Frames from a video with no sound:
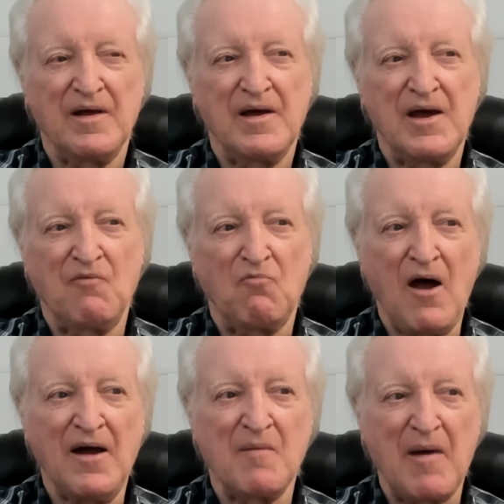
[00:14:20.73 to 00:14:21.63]
it
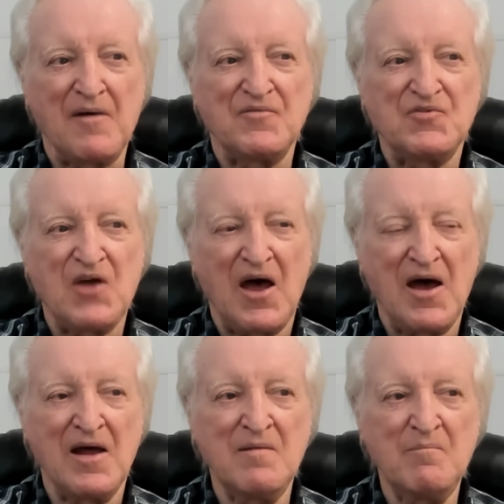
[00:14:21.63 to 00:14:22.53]
ran about
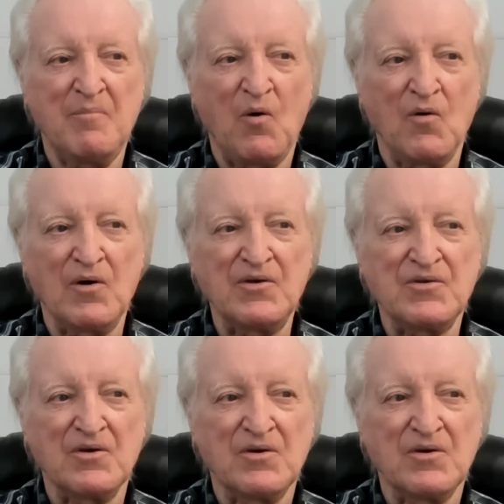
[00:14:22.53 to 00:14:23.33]
10.18.